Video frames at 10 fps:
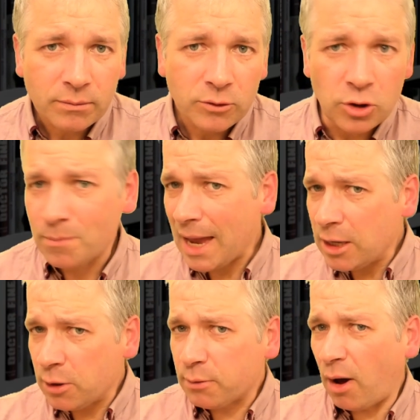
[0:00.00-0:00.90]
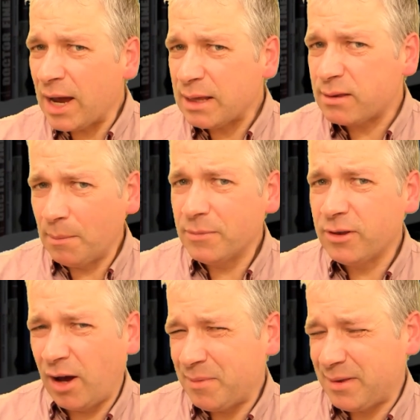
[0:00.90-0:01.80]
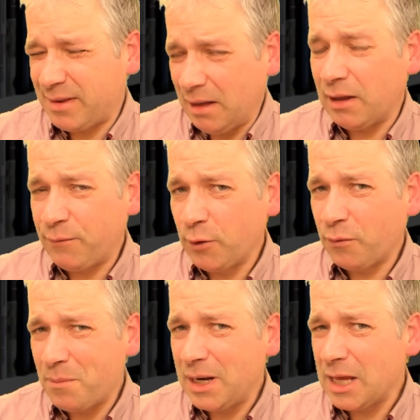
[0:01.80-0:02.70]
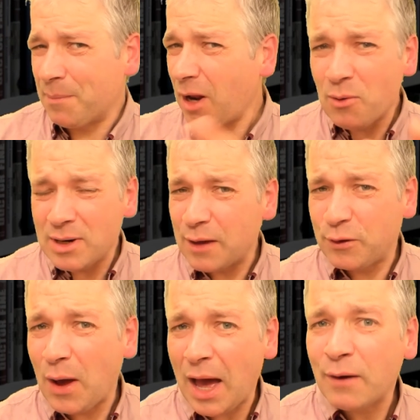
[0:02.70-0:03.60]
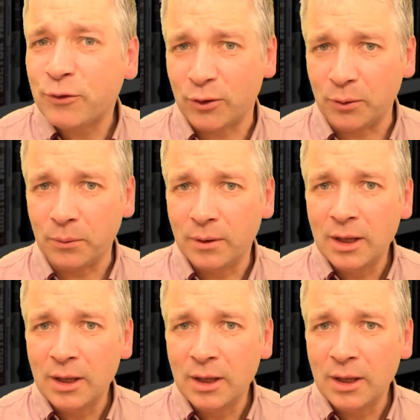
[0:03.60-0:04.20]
You may use I sometimes still if you're familiar, but only if you have to.